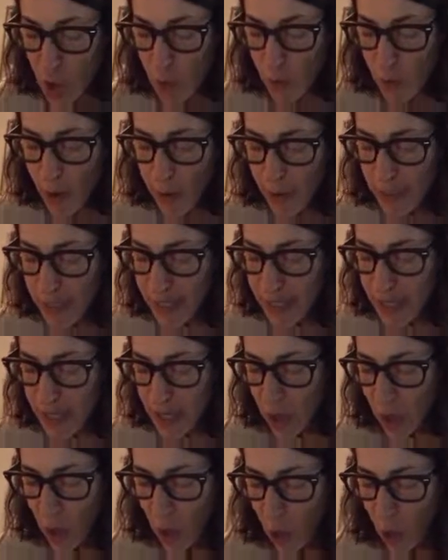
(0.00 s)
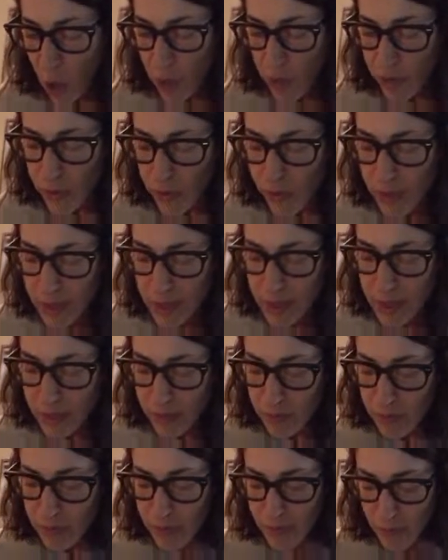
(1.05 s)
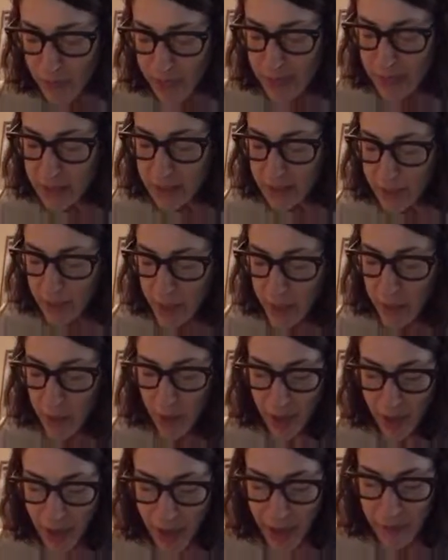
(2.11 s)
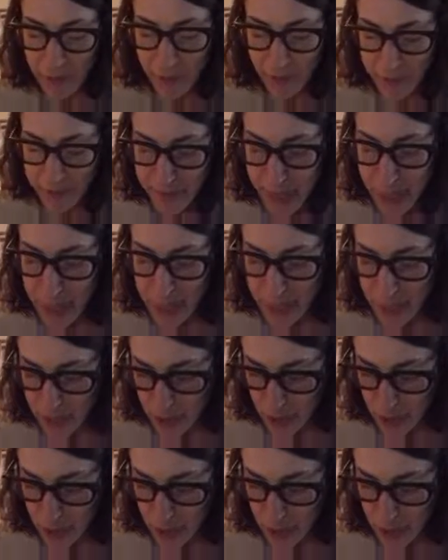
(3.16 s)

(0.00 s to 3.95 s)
representing all the reasons people had for media